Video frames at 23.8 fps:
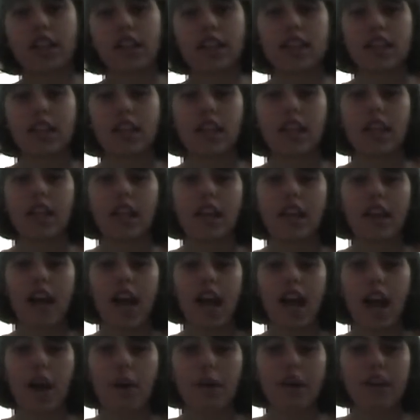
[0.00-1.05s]
and
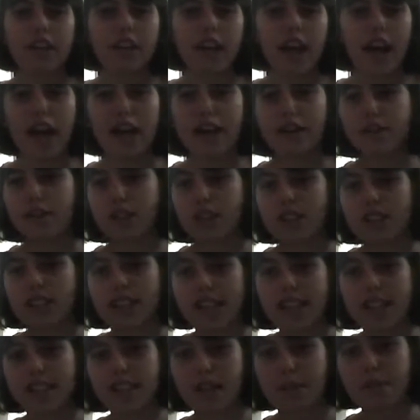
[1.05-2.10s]
how it kind of looks
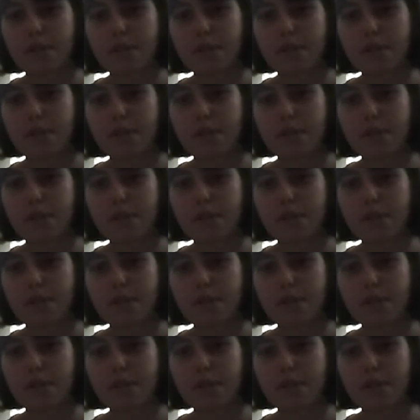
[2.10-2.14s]
like